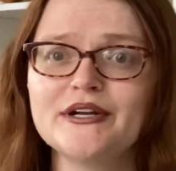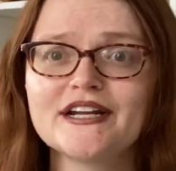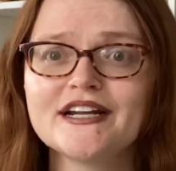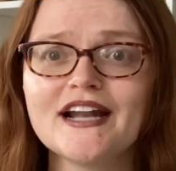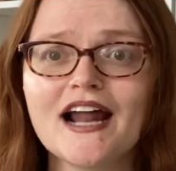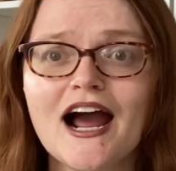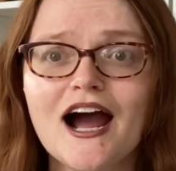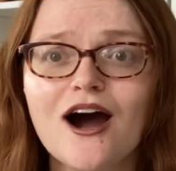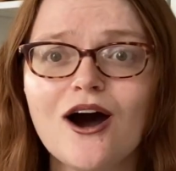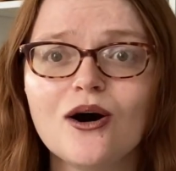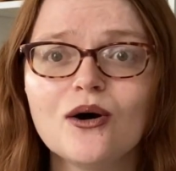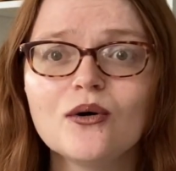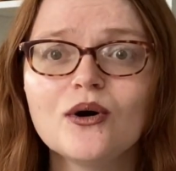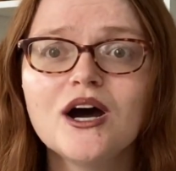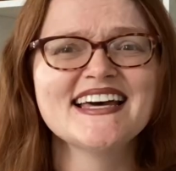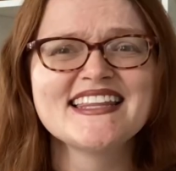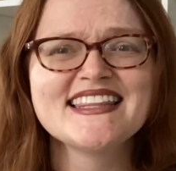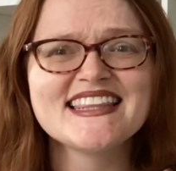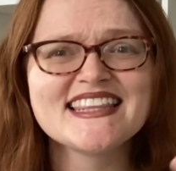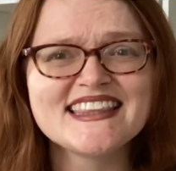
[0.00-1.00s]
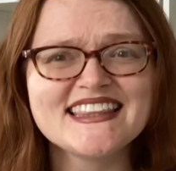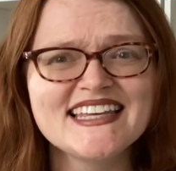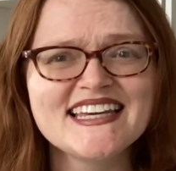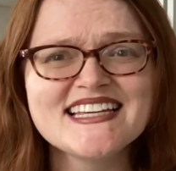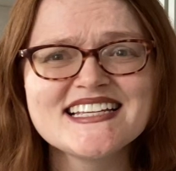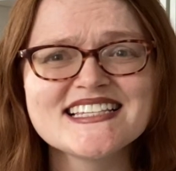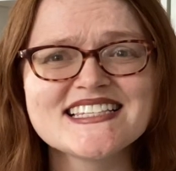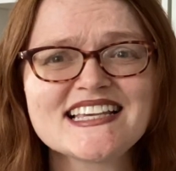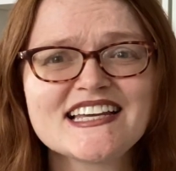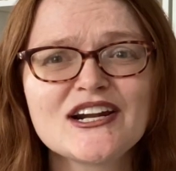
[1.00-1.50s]
it out. The
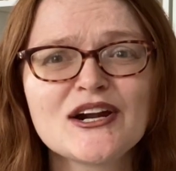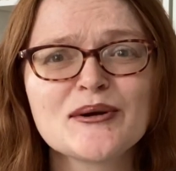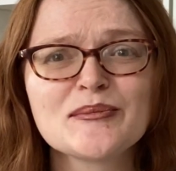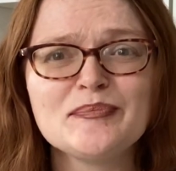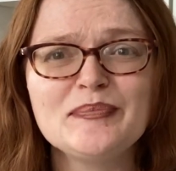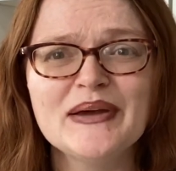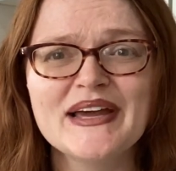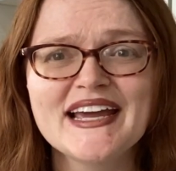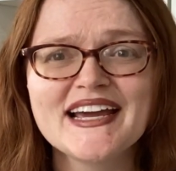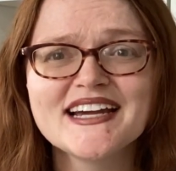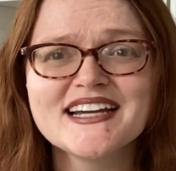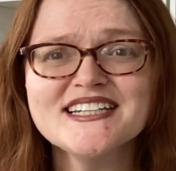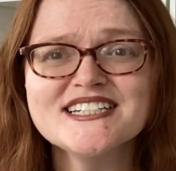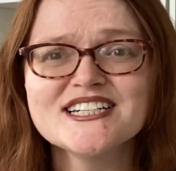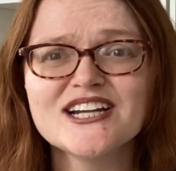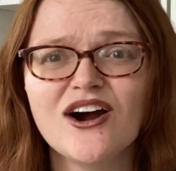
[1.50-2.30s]
things that are picked